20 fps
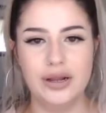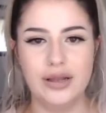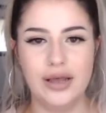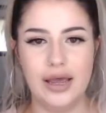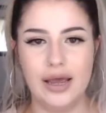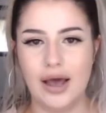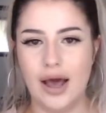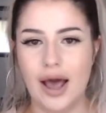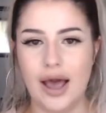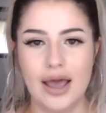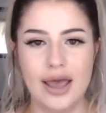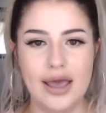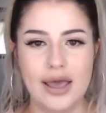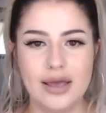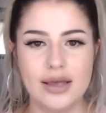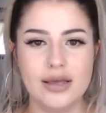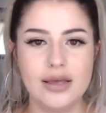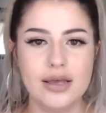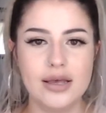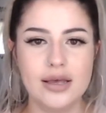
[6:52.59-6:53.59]
Like,
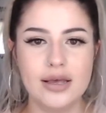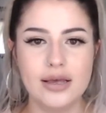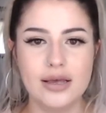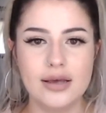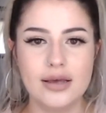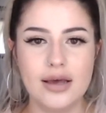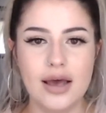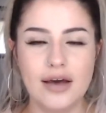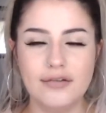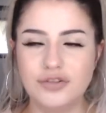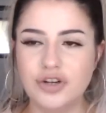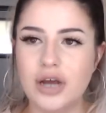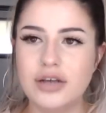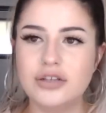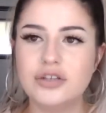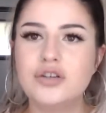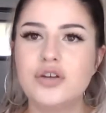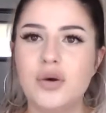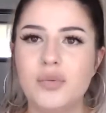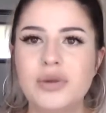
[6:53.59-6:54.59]
I have tried
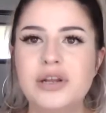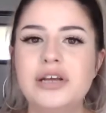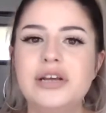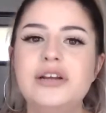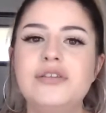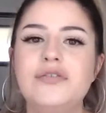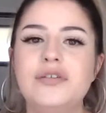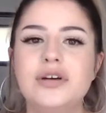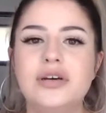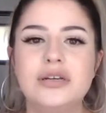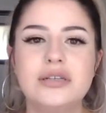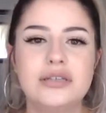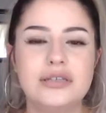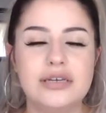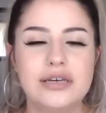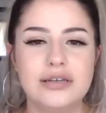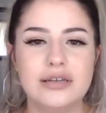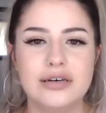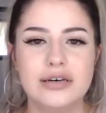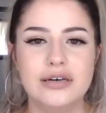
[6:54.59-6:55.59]
so many different
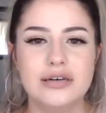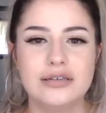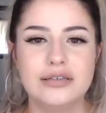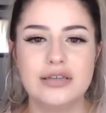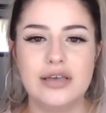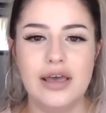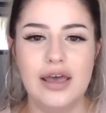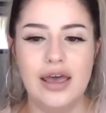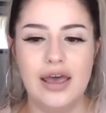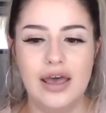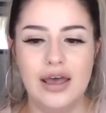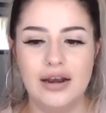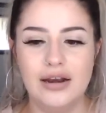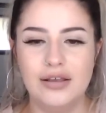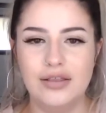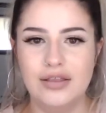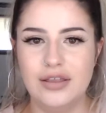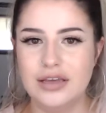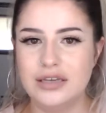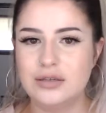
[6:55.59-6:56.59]
concealers, and
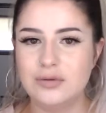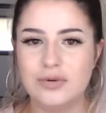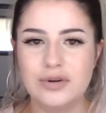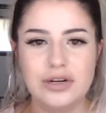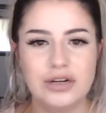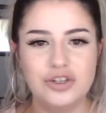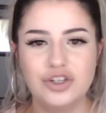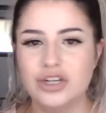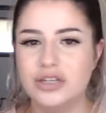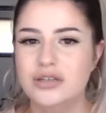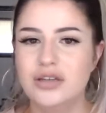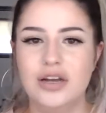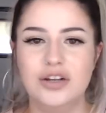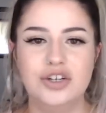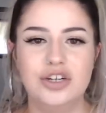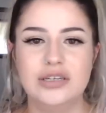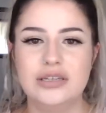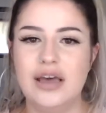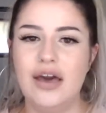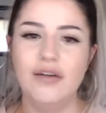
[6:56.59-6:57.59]
this one, it just
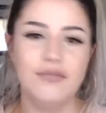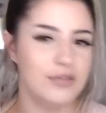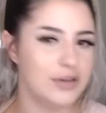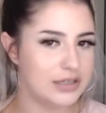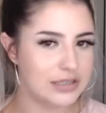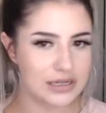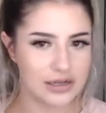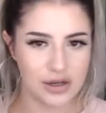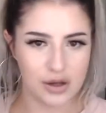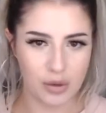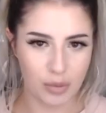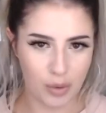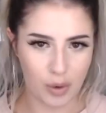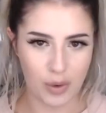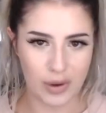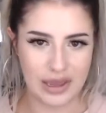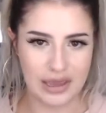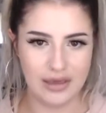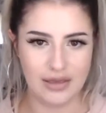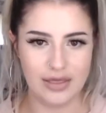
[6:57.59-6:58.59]
touches every single
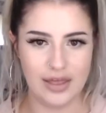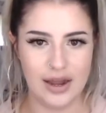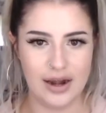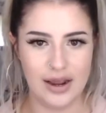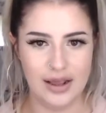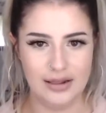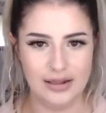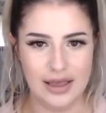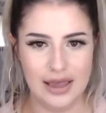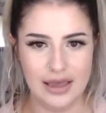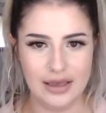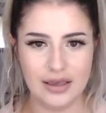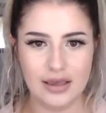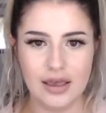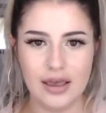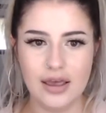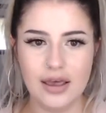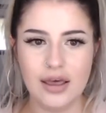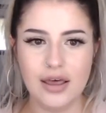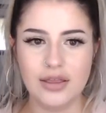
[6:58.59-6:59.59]
point that I like.
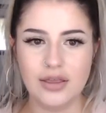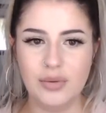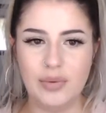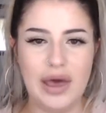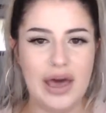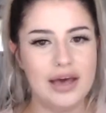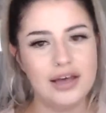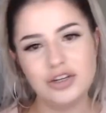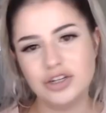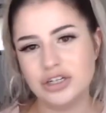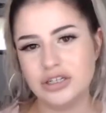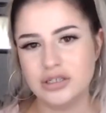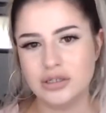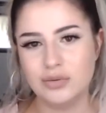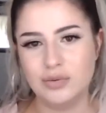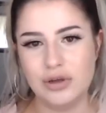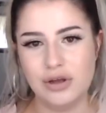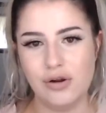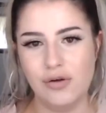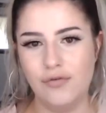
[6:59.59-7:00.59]
The packaging's
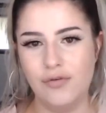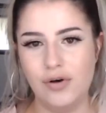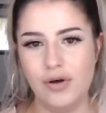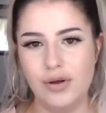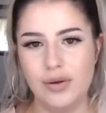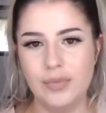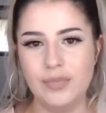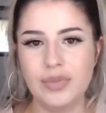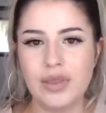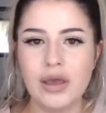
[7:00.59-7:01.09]
beautiful.